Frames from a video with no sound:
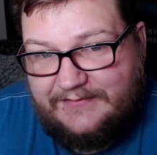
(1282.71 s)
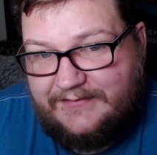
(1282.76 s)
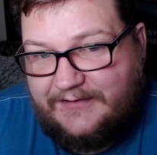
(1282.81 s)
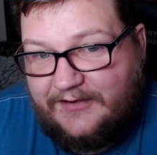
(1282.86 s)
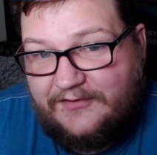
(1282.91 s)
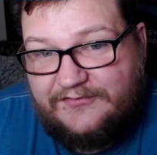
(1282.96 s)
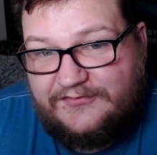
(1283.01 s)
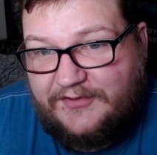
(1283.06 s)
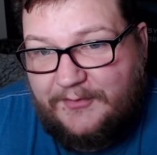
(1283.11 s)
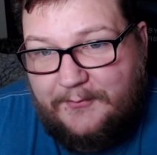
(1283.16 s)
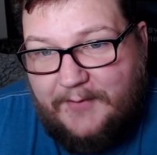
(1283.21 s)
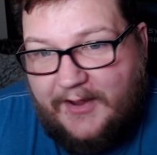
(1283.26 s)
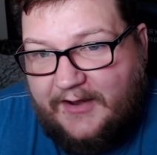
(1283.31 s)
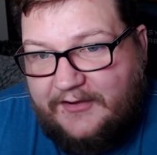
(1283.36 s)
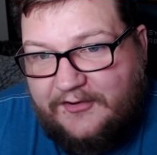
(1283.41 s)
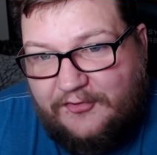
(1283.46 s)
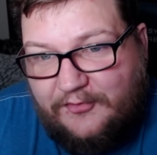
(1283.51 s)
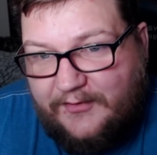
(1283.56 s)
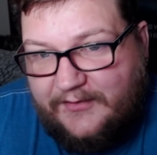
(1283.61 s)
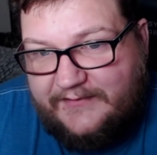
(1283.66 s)
there's some
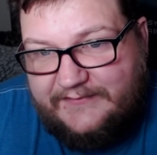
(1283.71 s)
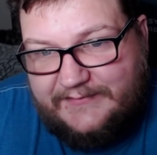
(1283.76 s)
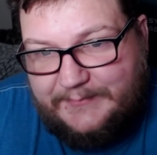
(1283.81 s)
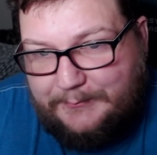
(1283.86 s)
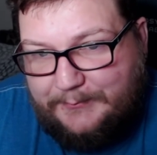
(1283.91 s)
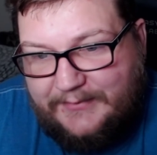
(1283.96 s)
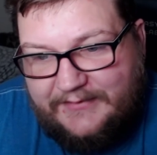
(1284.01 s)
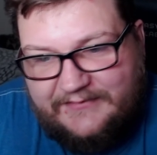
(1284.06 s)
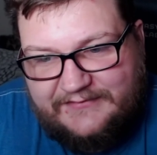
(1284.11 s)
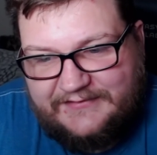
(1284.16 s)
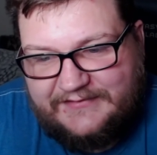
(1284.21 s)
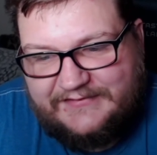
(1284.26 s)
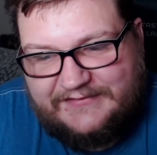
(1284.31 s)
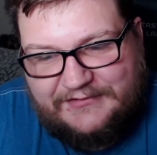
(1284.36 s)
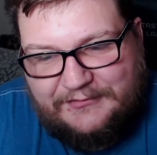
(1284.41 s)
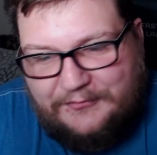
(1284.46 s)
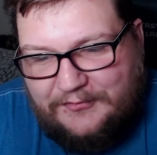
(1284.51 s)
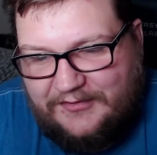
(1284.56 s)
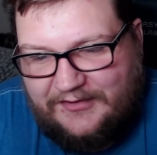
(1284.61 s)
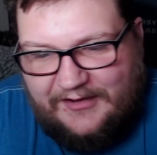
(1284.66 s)
kind of crazy business
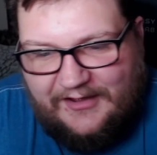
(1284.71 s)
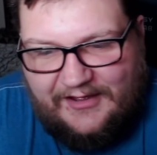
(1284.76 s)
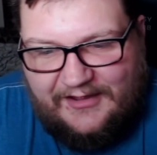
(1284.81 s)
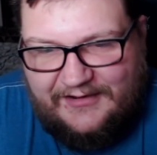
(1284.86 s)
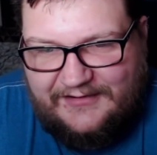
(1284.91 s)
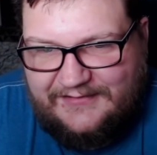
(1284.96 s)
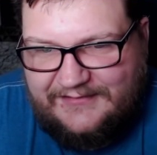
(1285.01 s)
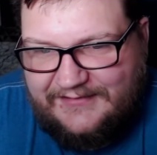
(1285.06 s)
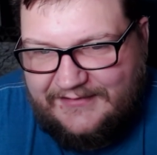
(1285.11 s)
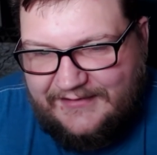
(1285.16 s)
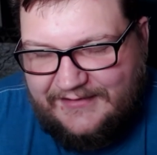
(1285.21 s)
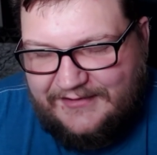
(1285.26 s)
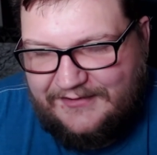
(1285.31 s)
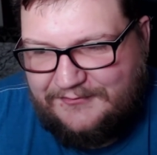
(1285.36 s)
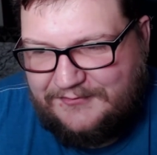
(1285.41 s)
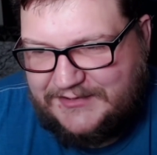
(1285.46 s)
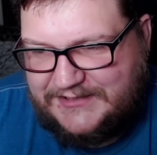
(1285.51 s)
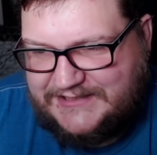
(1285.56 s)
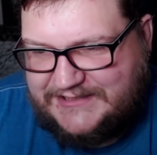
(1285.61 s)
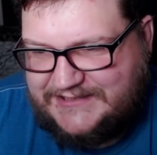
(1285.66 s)
going on,
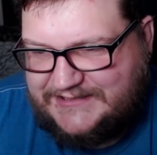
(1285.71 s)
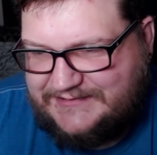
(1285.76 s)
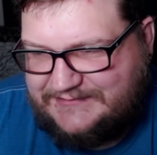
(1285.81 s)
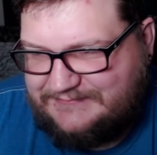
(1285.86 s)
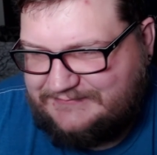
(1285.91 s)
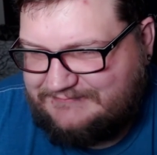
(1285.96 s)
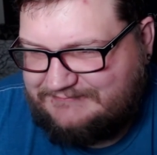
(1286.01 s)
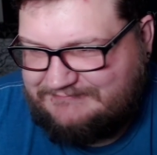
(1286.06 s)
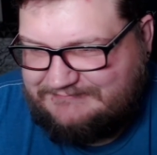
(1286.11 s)
which,